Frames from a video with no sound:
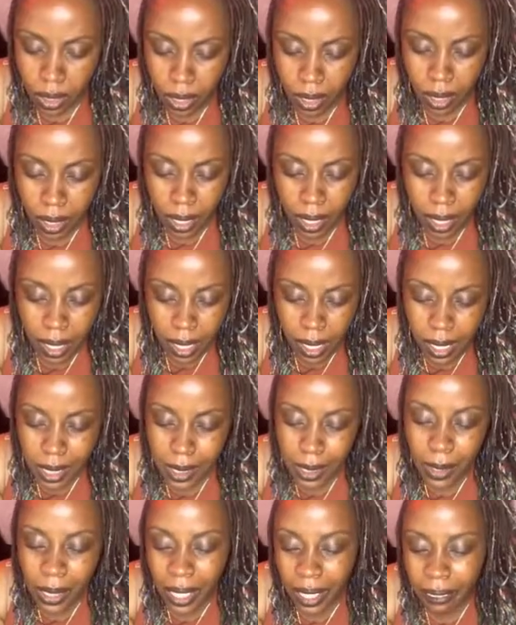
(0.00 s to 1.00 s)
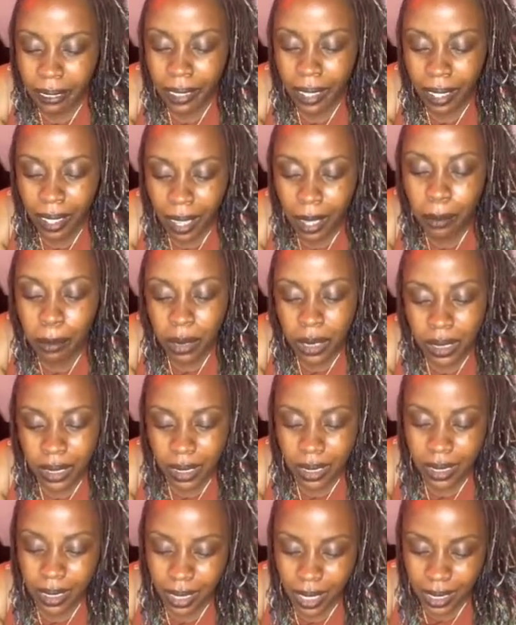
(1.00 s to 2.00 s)
And it's okay if that
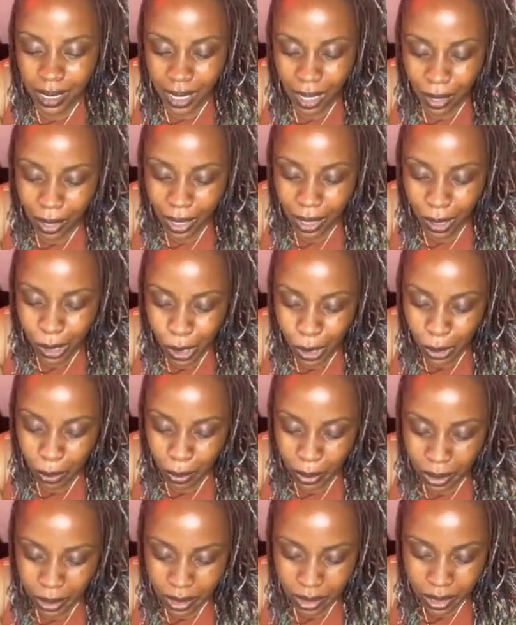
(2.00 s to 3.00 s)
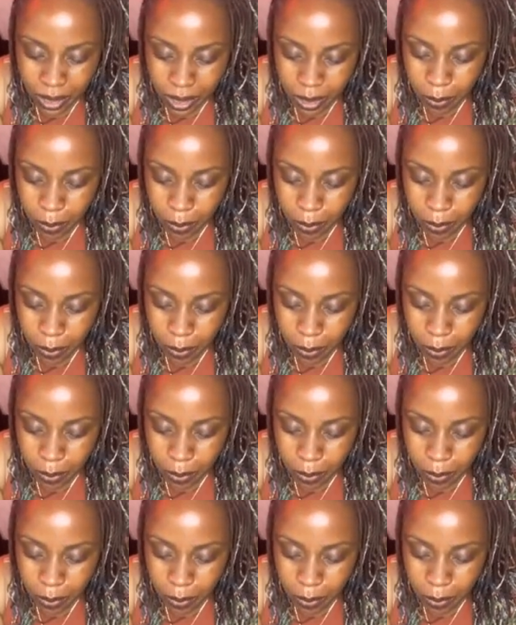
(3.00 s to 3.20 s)
happens. That's how it usually works.